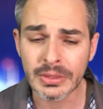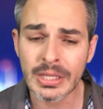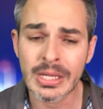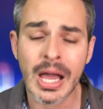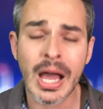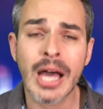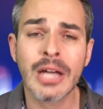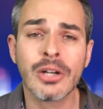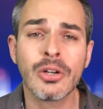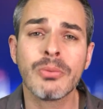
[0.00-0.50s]

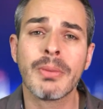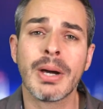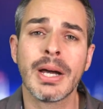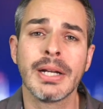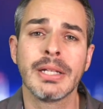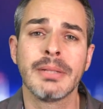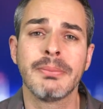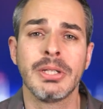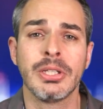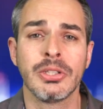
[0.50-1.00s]
I don't mind
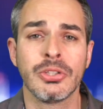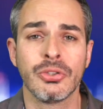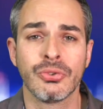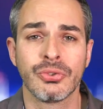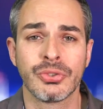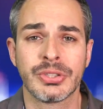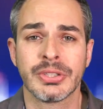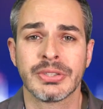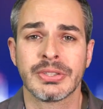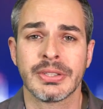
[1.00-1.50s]
it being
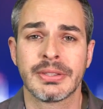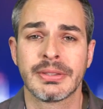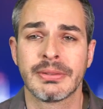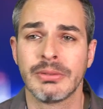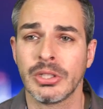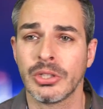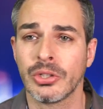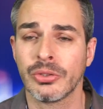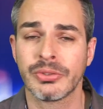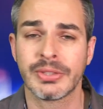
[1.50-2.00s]
used as a,
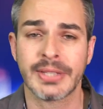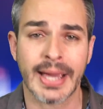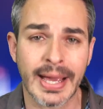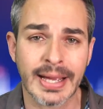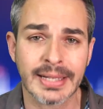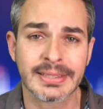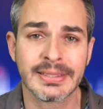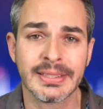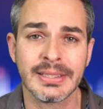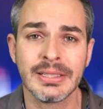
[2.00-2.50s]
you know,
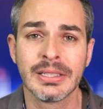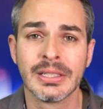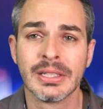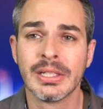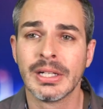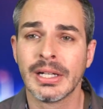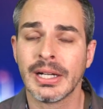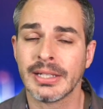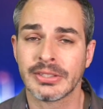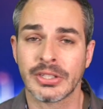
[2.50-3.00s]
taxi,
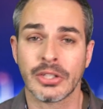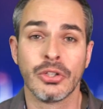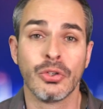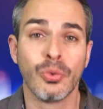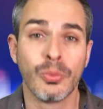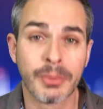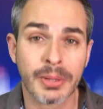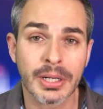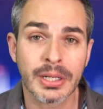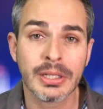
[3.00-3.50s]
as an
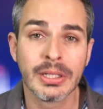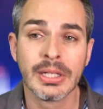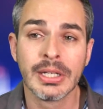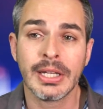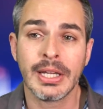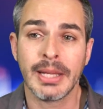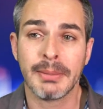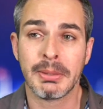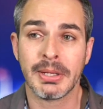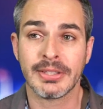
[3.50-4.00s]
Uber,
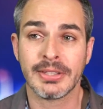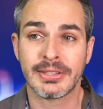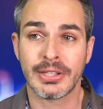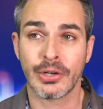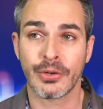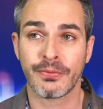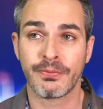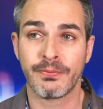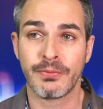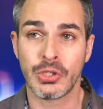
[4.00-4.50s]
but instead
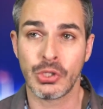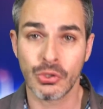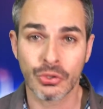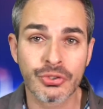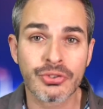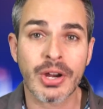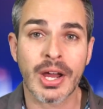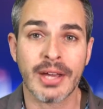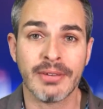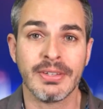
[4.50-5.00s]
of you
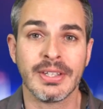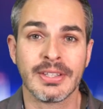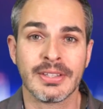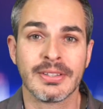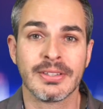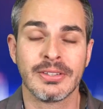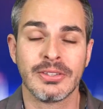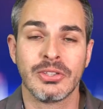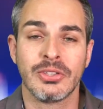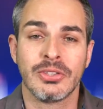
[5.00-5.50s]
driving,
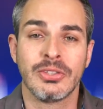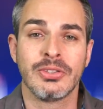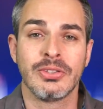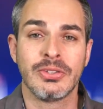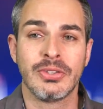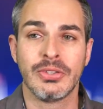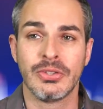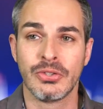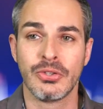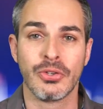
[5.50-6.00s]

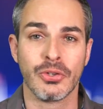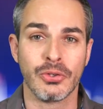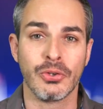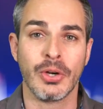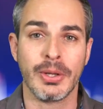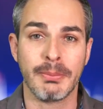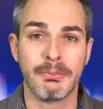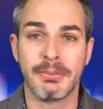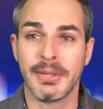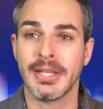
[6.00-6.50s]

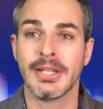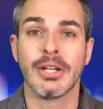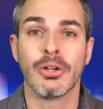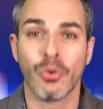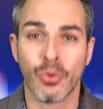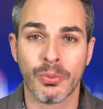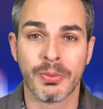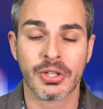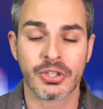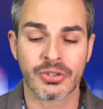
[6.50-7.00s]
you being an
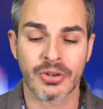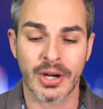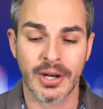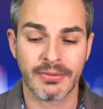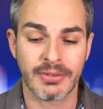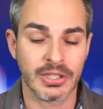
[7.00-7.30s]
Uber driver,